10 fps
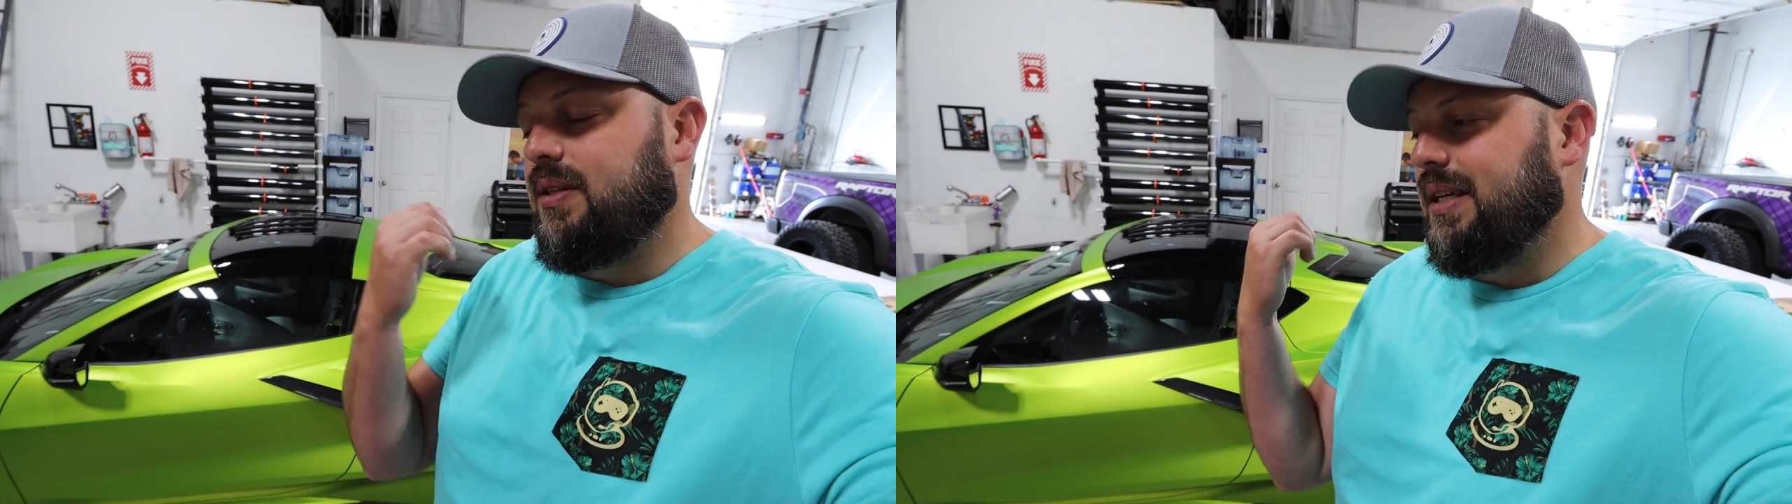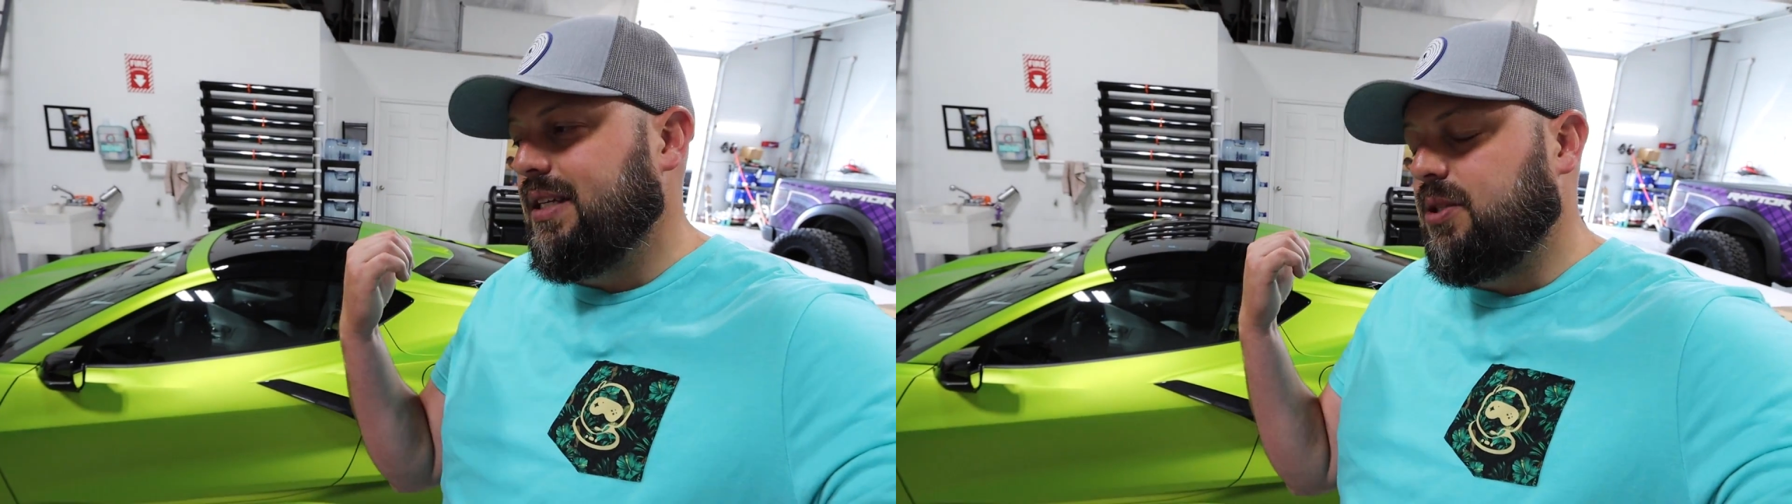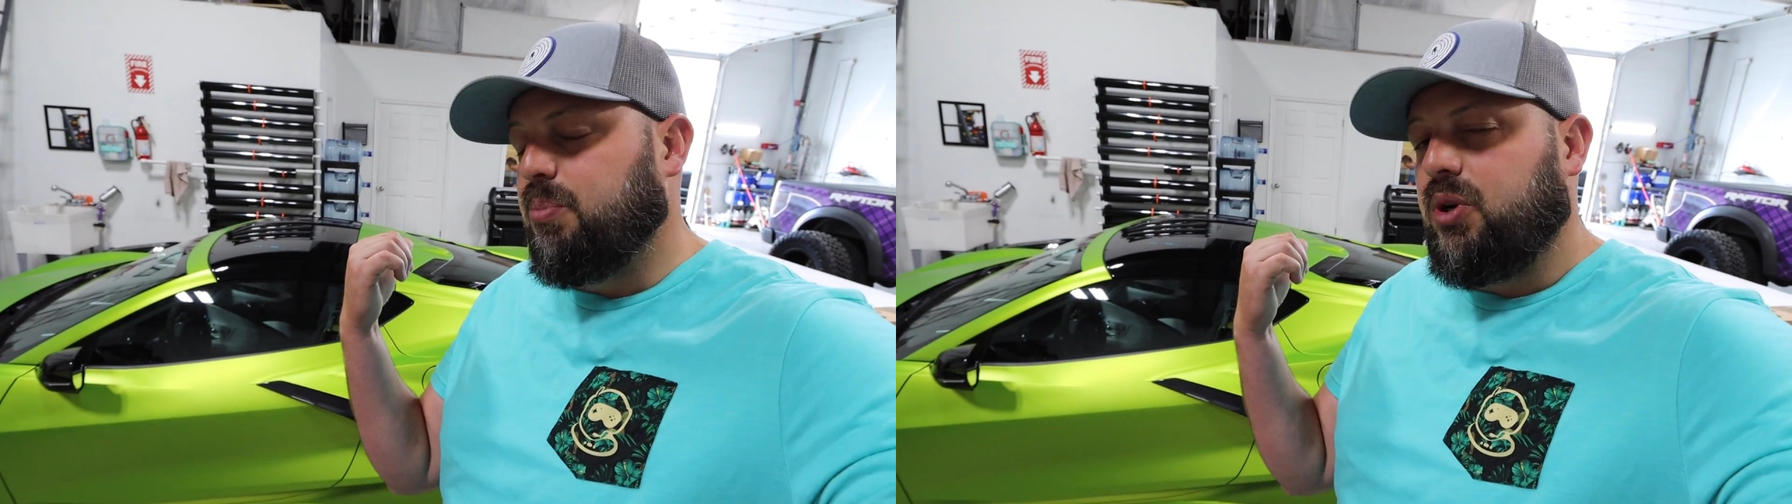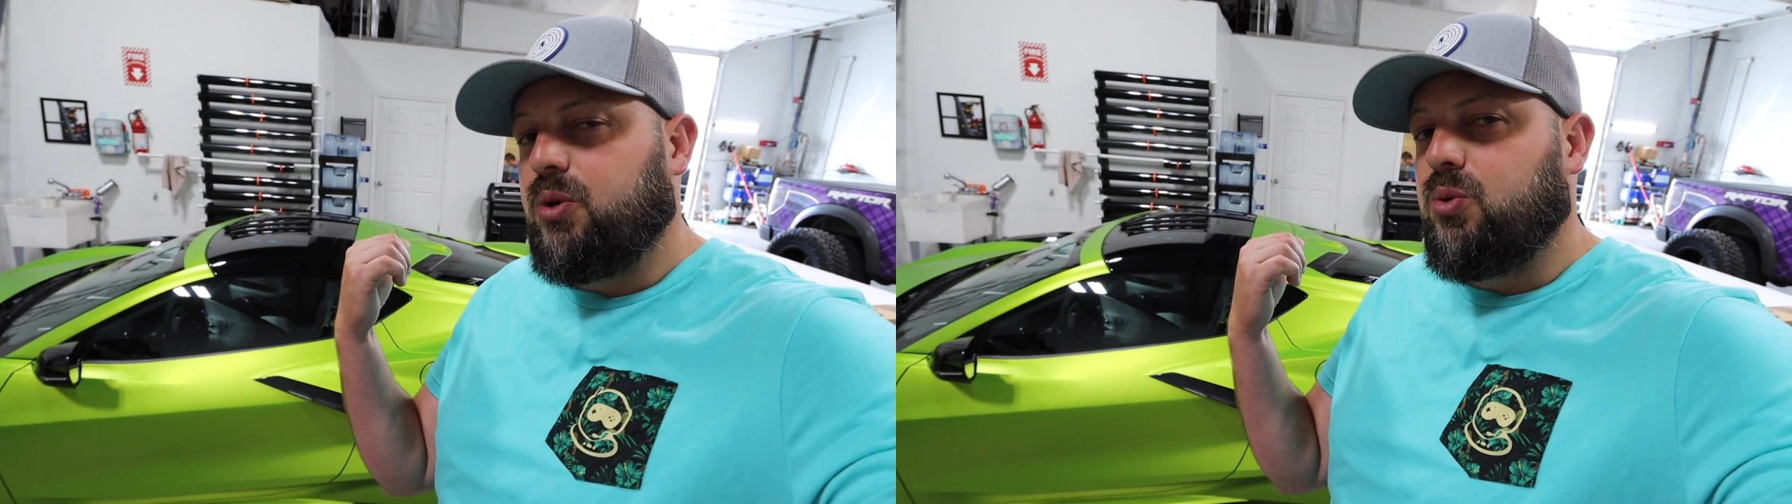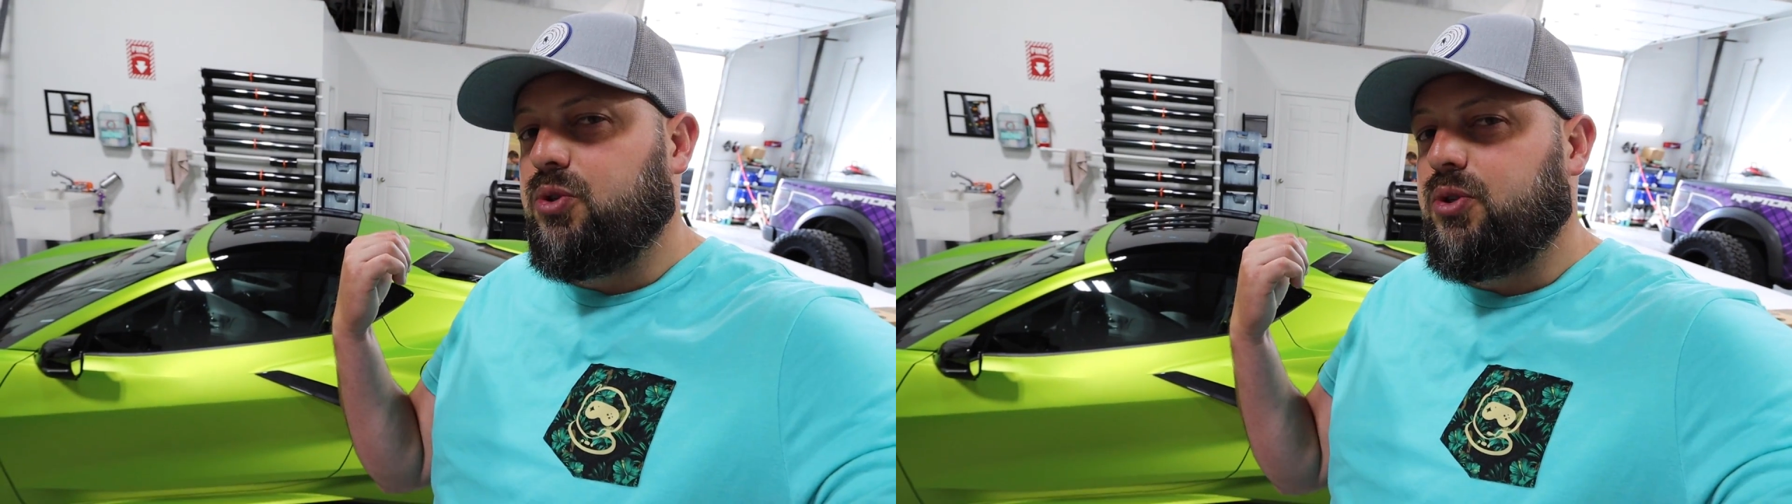he's a pretty
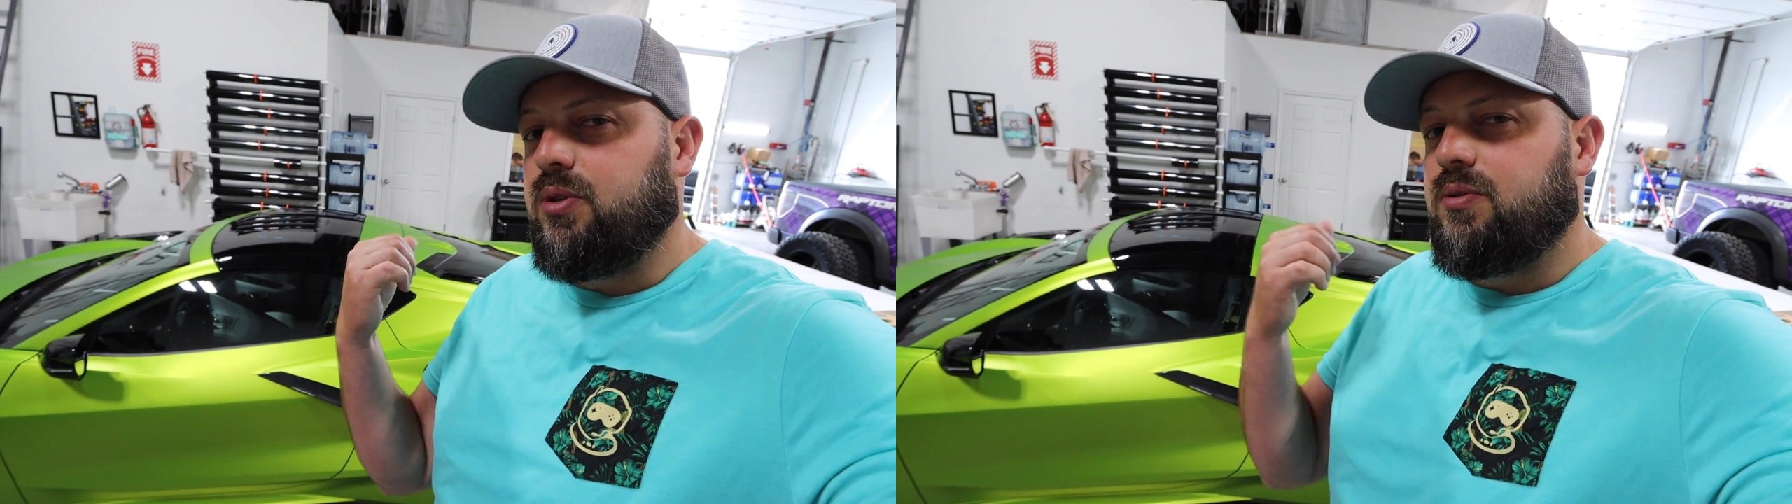cool dude,